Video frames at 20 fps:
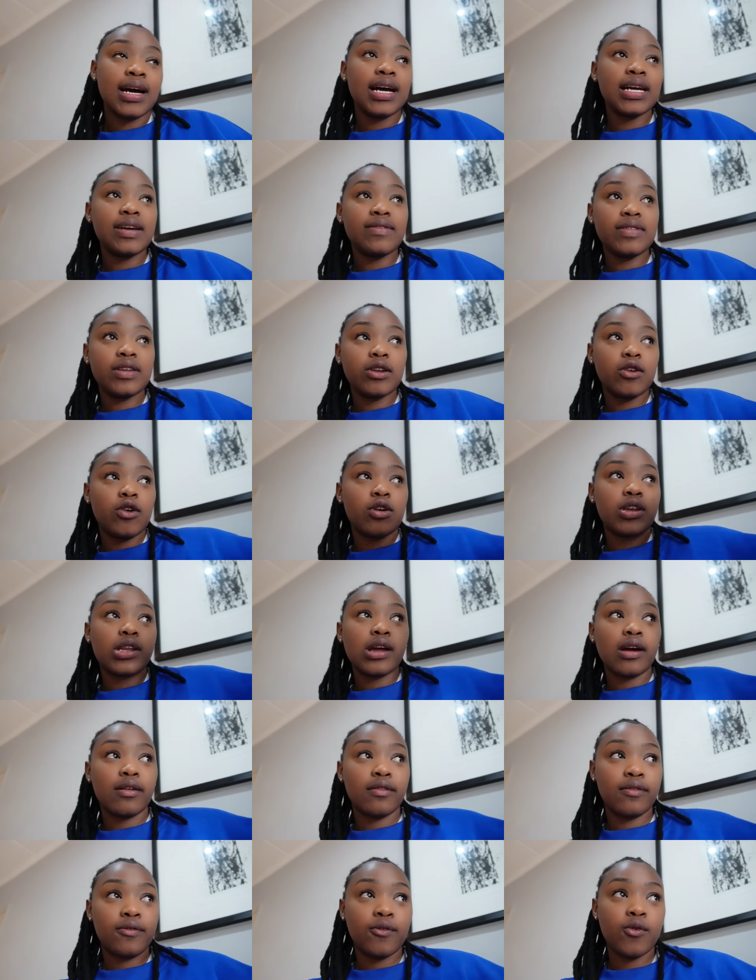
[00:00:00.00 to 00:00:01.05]
I give that
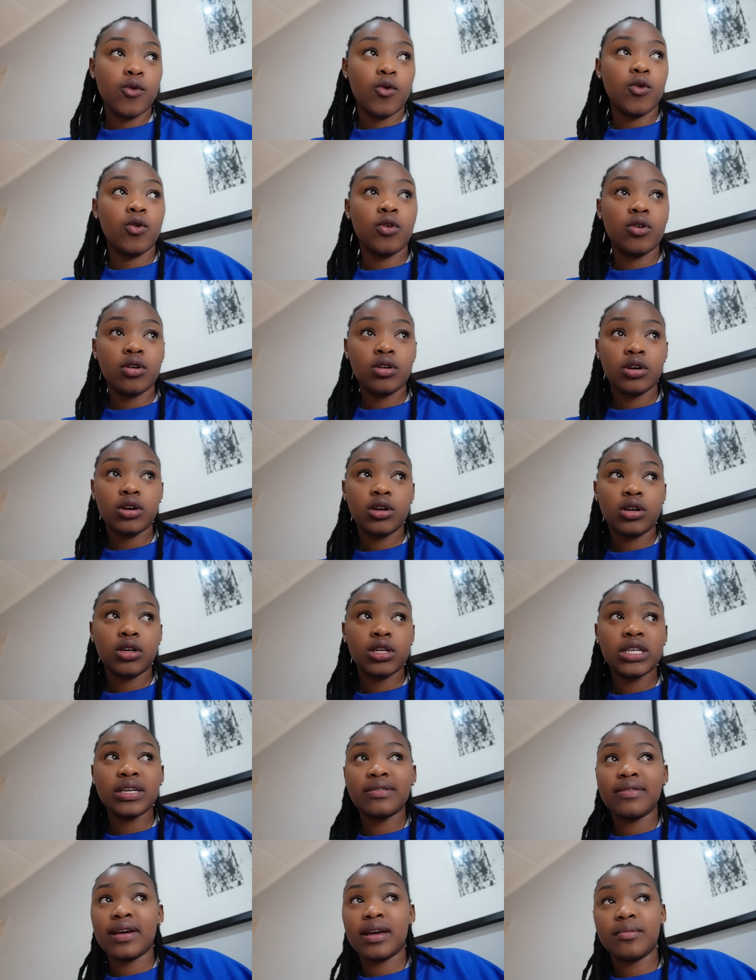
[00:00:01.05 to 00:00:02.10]
kota a four
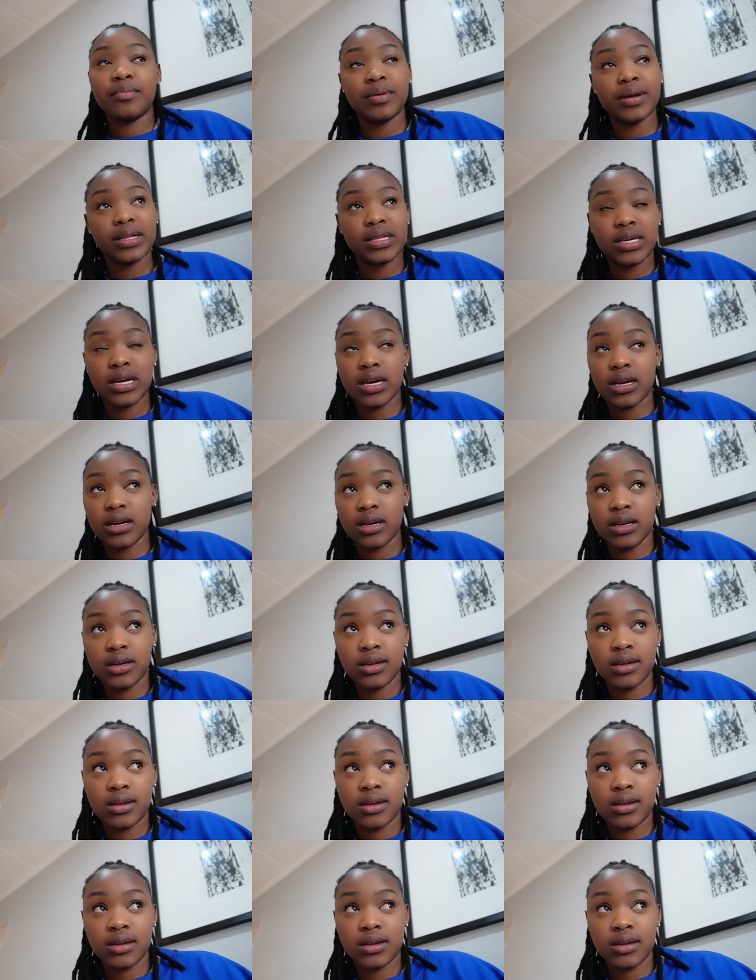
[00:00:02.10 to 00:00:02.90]
because I've had better.